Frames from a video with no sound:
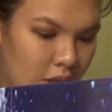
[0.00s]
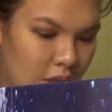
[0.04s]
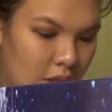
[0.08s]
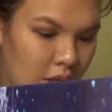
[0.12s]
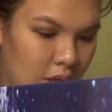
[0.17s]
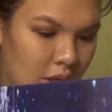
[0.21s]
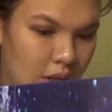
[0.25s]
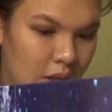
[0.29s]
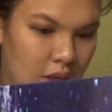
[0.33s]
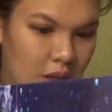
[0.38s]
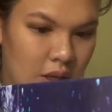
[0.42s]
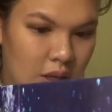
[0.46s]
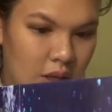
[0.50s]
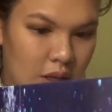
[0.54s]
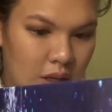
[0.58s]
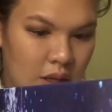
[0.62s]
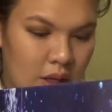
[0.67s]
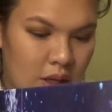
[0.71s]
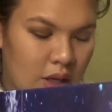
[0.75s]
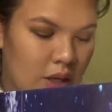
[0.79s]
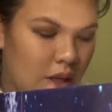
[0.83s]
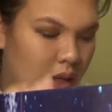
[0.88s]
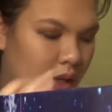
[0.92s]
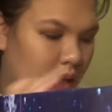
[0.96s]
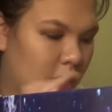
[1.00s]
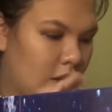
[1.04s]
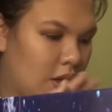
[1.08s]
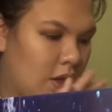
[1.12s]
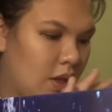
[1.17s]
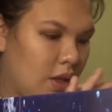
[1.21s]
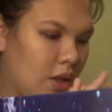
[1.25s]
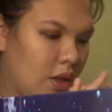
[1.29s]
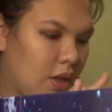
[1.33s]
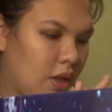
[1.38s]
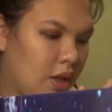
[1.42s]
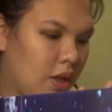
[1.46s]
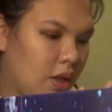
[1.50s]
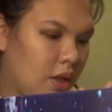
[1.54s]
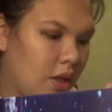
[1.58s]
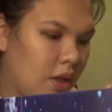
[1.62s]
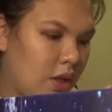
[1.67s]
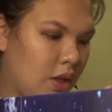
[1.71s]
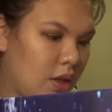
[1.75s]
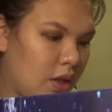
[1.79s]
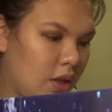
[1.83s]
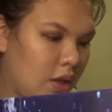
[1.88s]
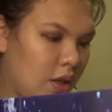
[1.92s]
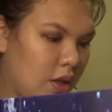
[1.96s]

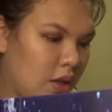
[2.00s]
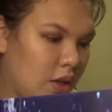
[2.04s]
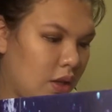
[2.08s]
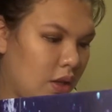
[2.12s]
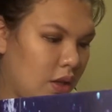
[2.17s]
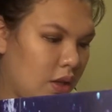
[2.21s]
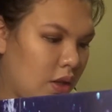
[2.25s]
Nobody speaks.